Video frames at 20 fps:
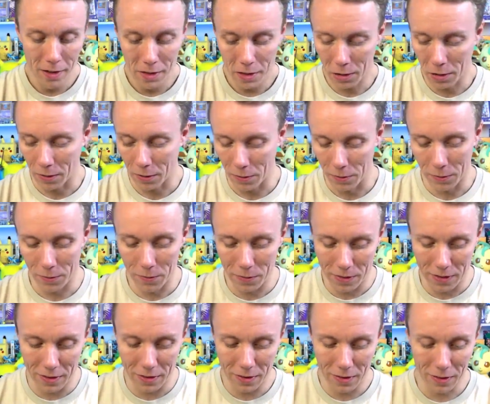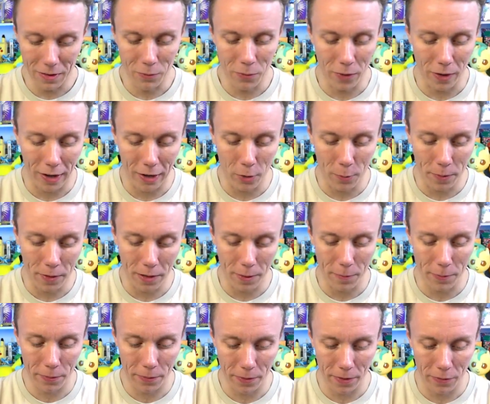So I opened
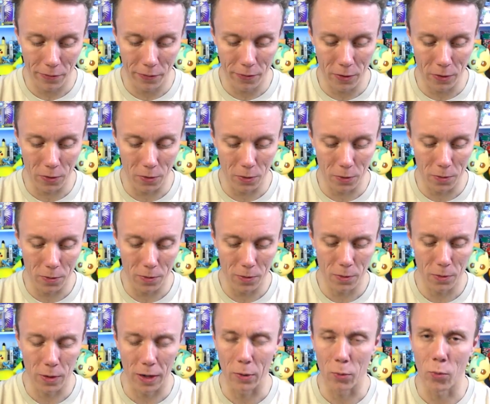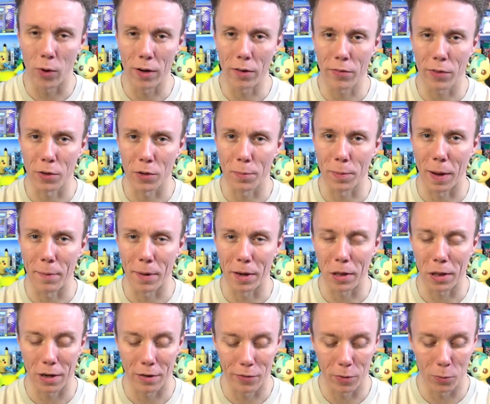up a few, like one of those by
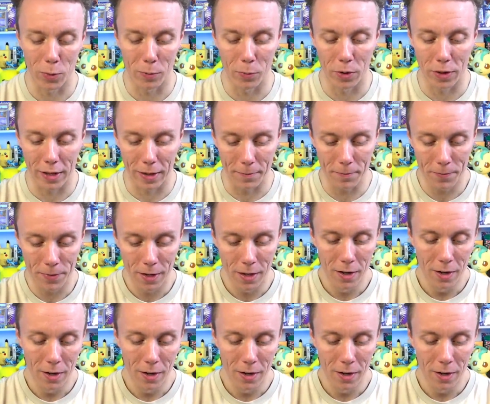myself and one with him.